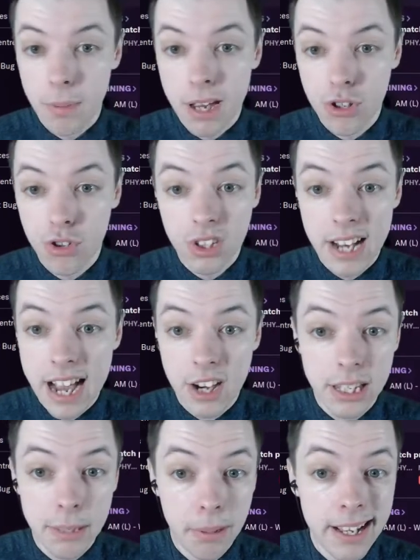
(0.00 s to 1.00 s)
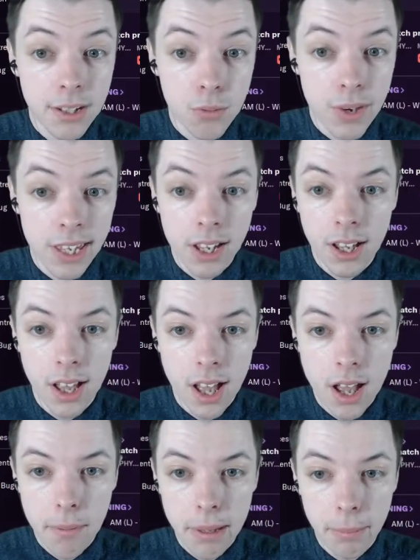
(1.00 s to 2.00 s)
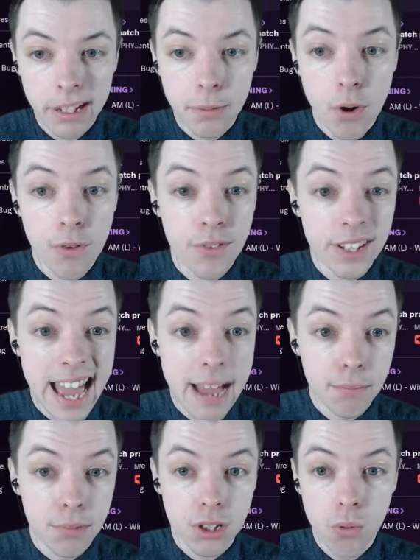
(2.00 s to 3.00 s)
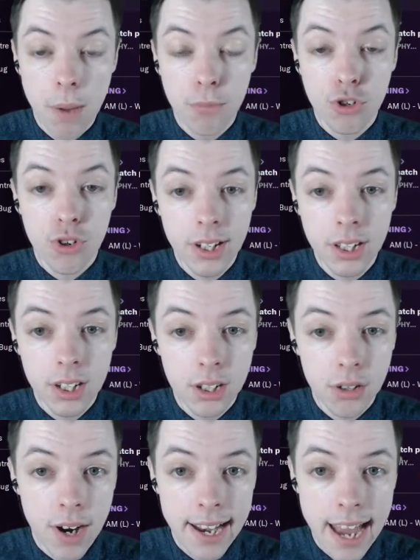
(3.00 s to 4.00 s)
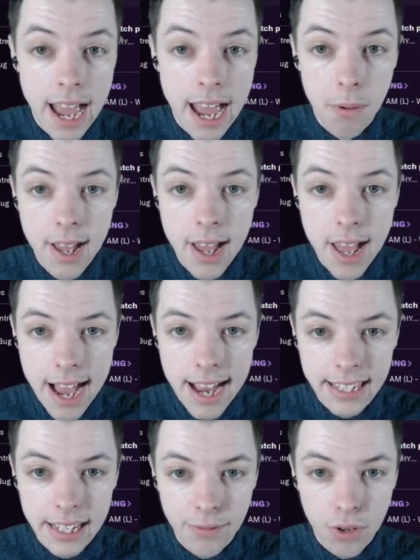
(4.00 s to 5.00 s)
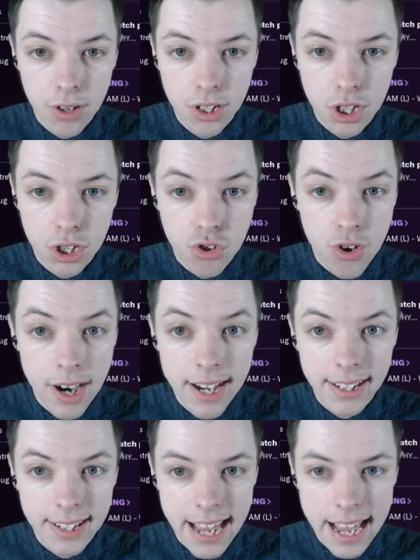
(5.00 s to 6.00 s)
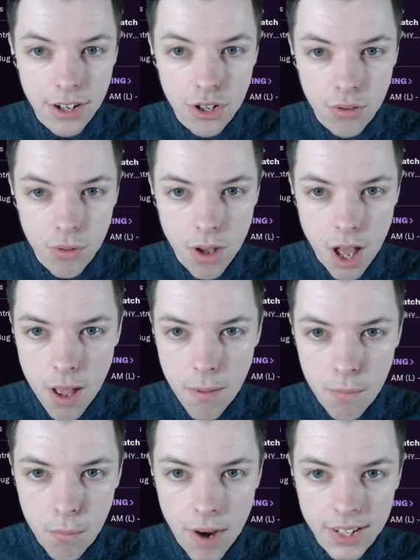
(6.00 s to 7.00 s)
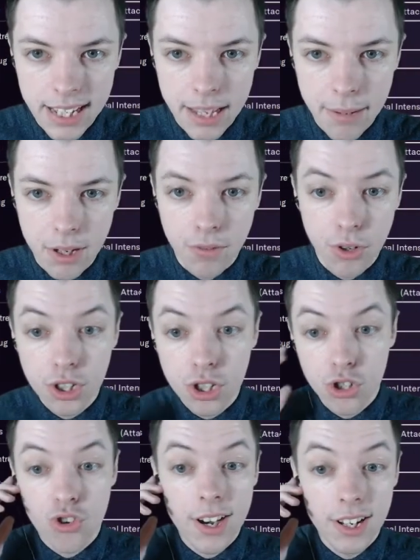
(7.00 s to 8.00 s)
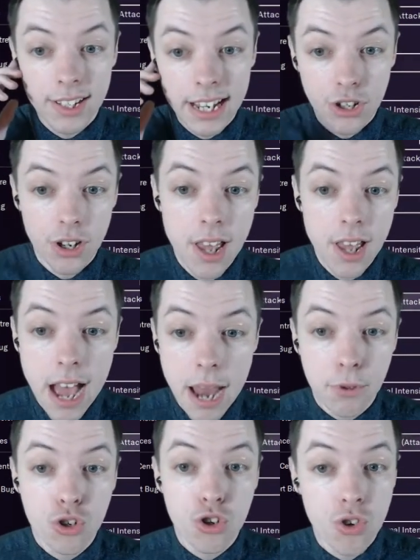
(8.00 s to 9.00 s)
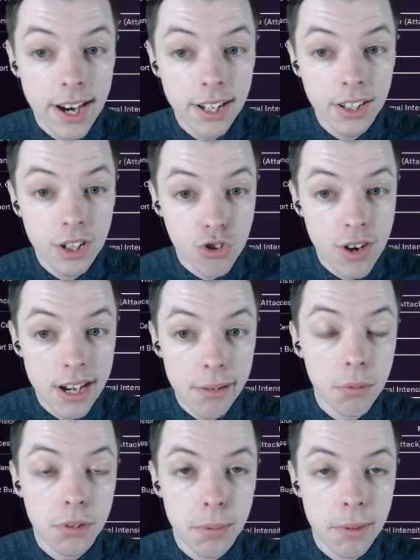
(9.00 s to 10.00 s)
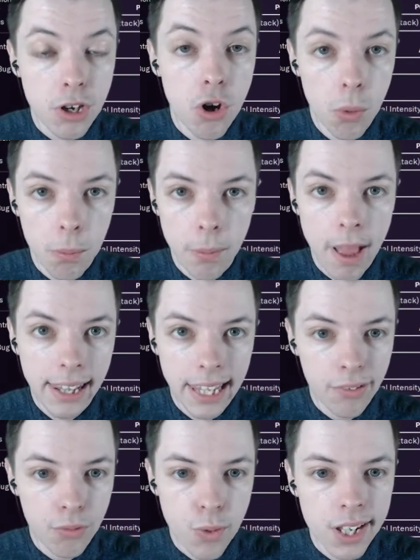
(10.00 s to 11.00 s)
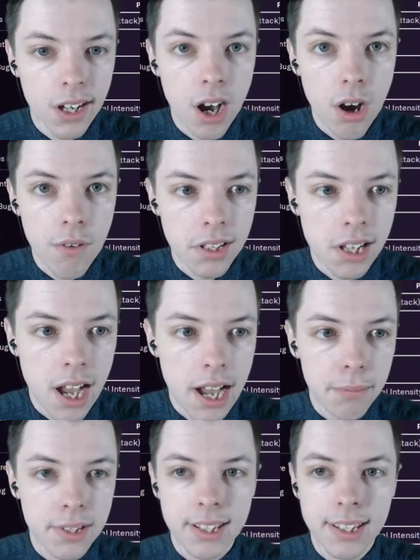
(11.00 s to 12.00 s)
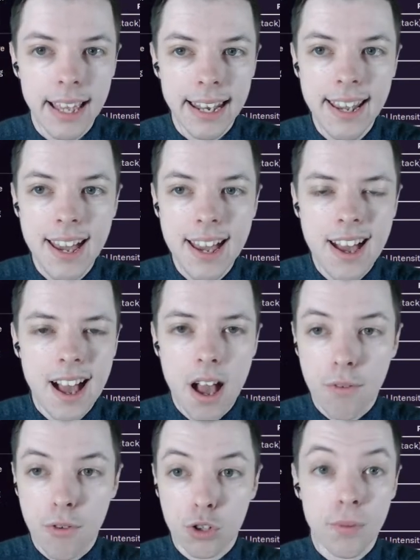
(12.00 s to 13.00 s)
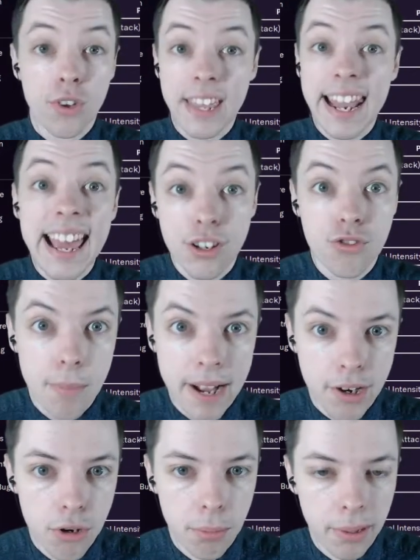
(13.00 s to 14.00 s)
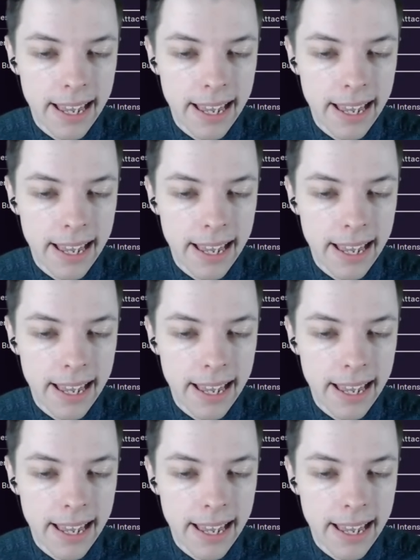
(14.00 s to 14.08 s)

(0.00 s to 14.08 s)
doesn't actually play as a winger. He plays more of a cam. So what I'm trying to do right now is I've gone into the training section. Where is it? There we go. I've gone into the training section. I'm trying to train him up to become a left winger over time. So then, of course, we've got that extra backup player we